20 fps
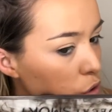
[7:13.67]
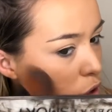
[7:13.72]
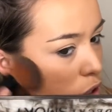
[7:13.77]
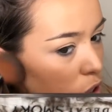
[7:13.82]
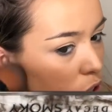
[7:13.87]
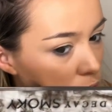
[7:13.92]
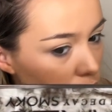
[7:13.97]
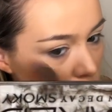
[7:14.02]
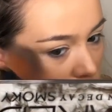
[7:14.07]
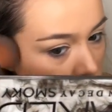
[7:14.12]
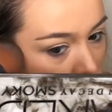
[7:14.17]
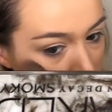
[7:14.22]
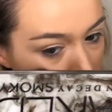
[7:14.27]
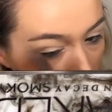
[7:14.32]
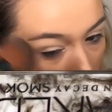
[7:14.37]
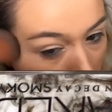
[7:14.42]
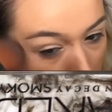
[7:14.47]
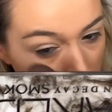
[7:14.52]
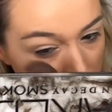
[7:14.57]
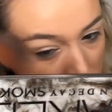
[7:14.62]
running to the
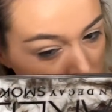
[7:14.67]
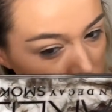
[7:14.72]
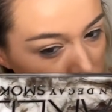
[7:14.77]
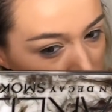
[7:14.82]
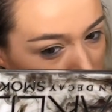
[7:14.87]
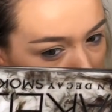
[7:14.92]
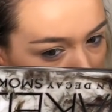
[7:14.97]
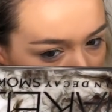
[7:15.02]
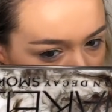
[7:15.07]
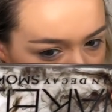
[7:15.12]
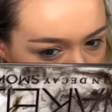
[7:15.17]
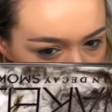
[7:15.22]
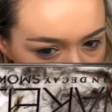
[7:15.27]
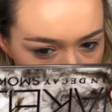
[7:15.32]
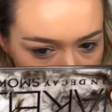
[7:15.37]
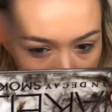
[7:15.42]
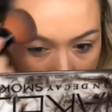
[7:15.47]
shop or doing like